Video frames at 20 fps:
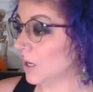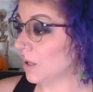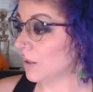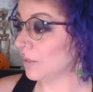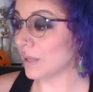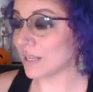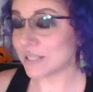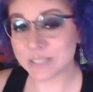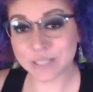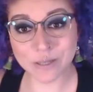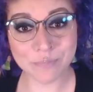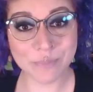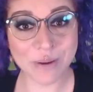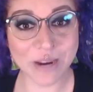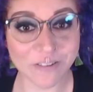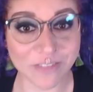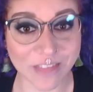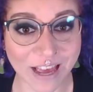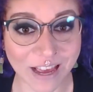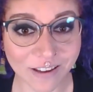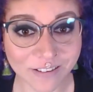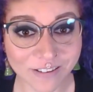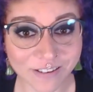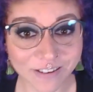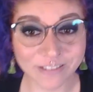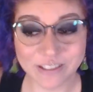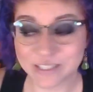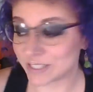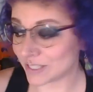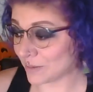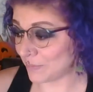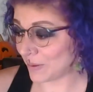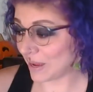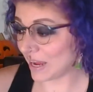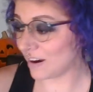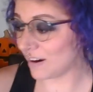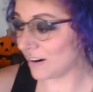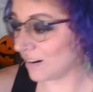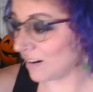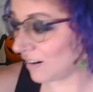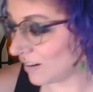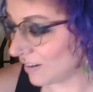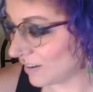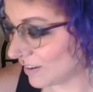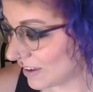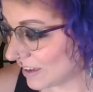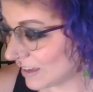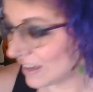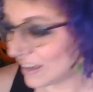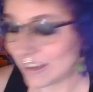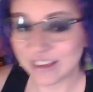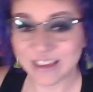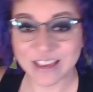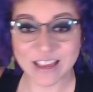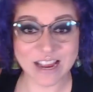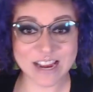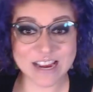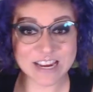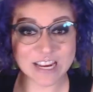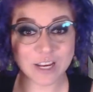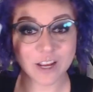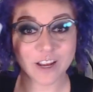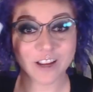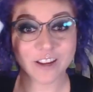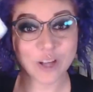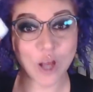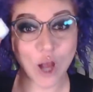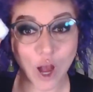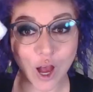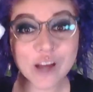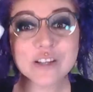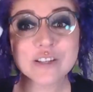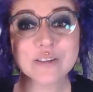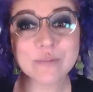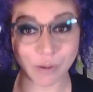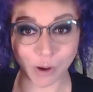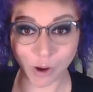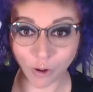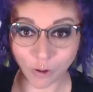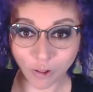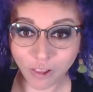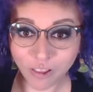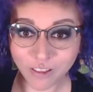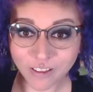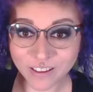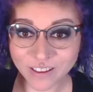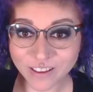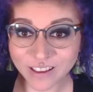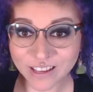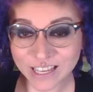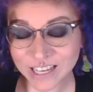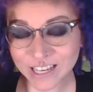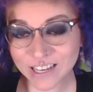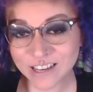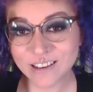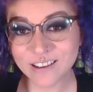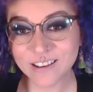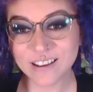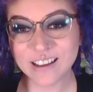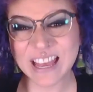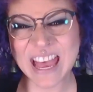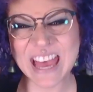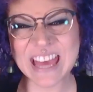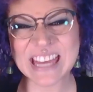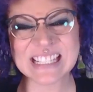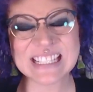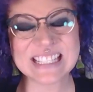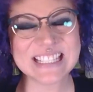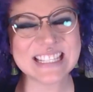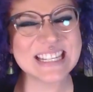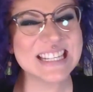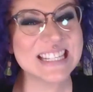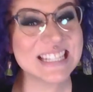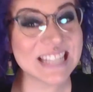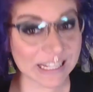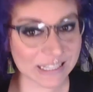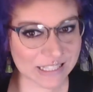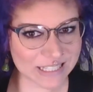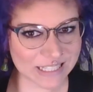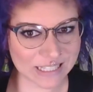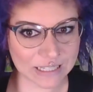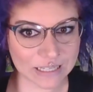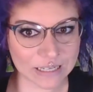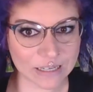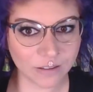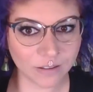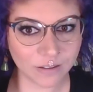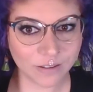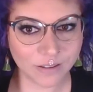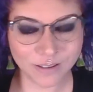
Let's compare that. Let's compare a cotton ball and its density